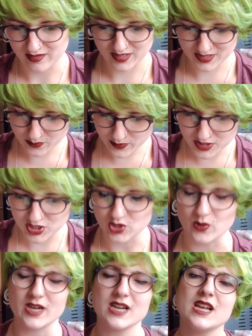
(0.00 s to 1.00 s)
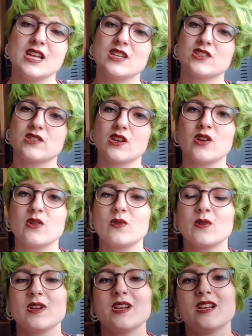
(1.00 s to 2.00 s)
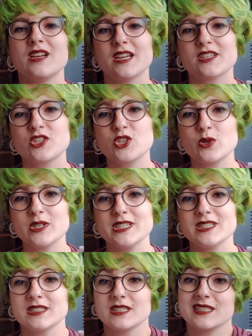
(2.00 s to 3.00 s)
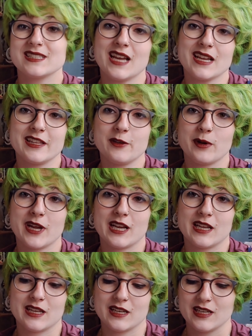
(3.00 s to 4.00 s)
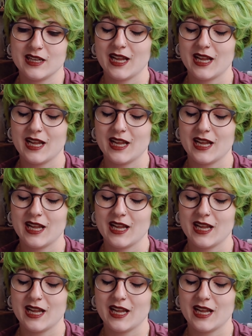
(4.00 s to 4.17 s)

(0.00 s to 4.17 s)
it's really short. So, it's short, it's highly rated,